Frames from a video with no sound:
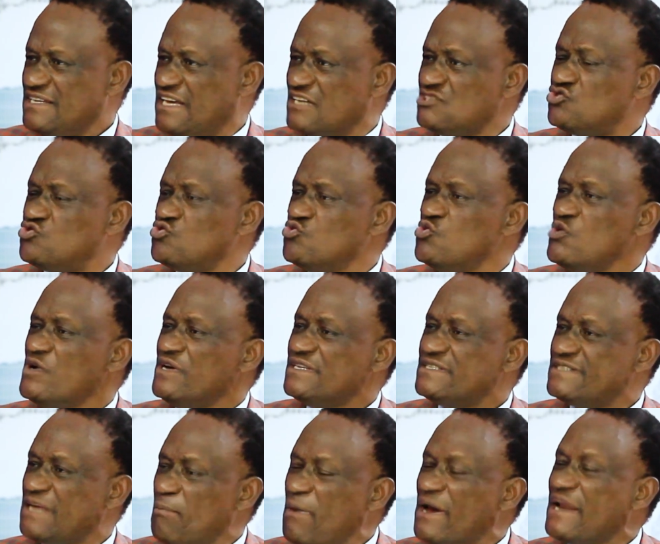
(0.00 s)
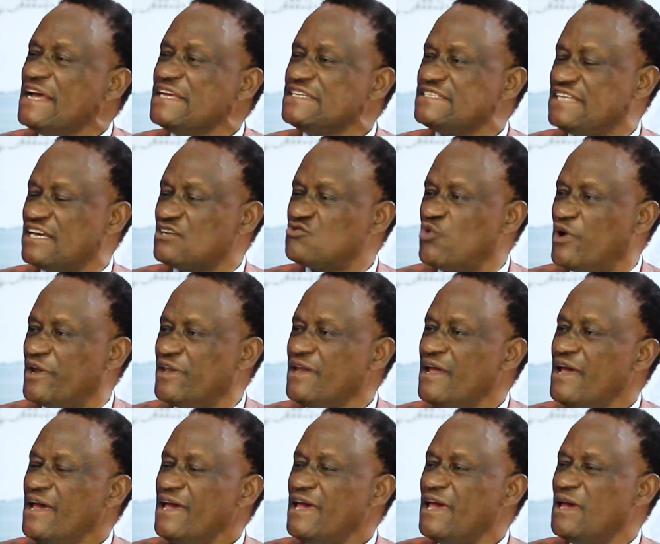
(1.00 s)
Just to summarize that one
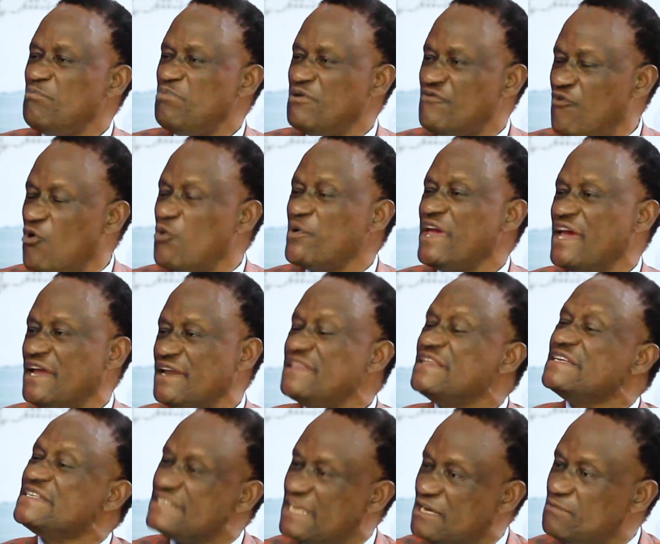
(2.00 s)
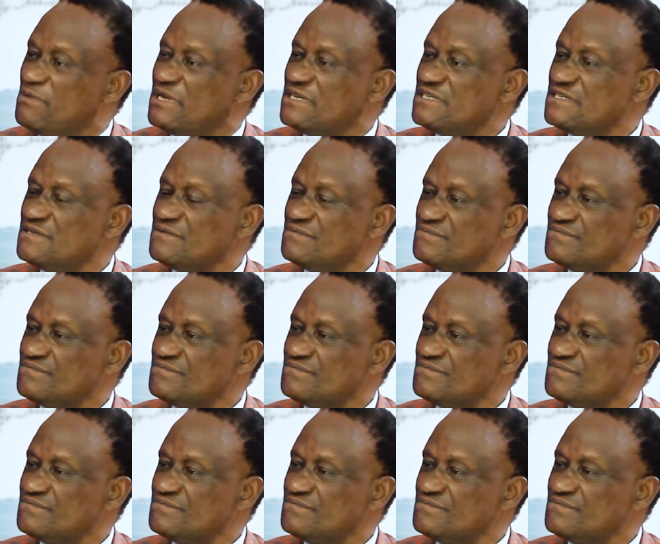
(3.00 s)
before we end this segment.